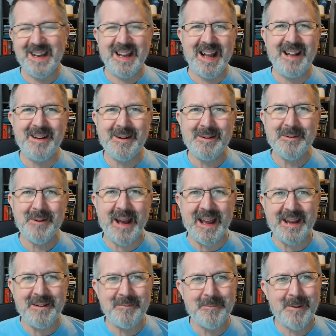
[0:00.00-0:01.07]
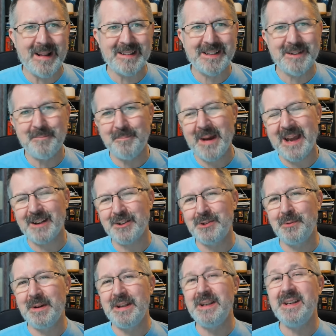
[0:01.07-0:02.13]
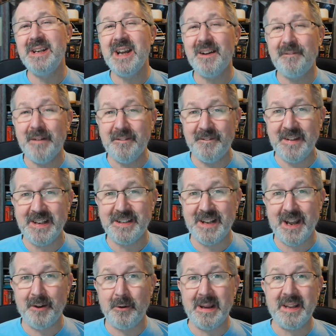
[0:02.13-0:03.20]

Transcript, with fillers: Hello and welcome back to another video